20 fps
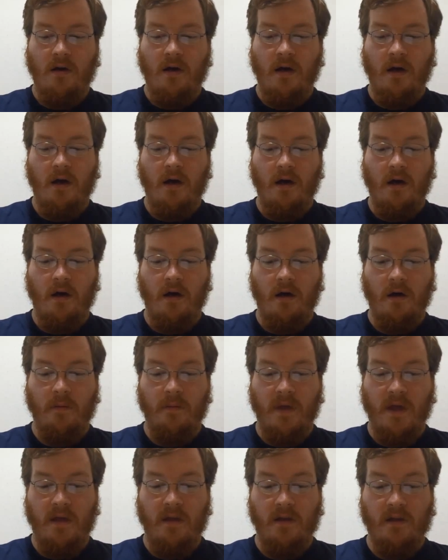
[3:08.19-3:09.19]

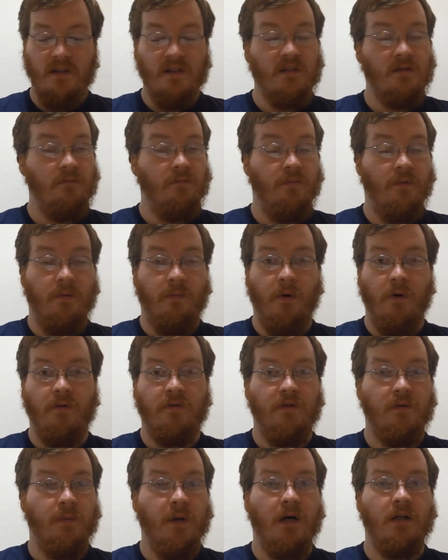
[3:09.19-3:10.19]
And they're
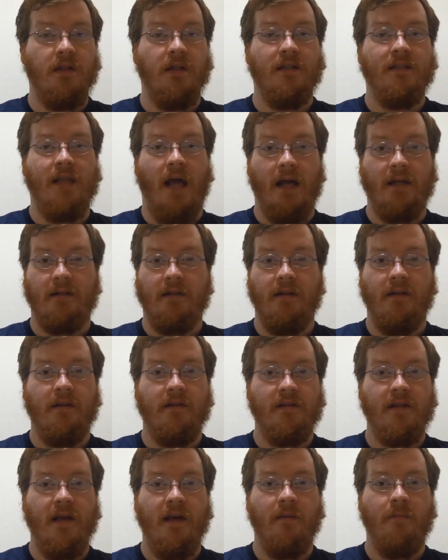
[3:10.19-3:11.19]
both spelled exactly
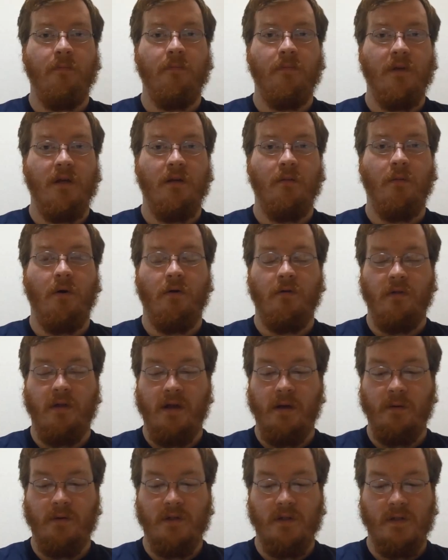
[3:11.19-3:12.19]
the same in both
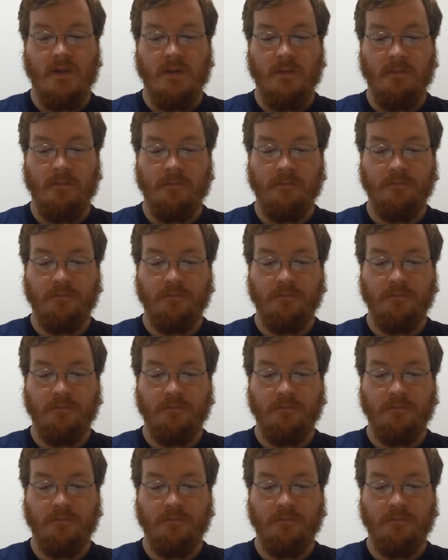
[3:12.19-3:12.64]
languages.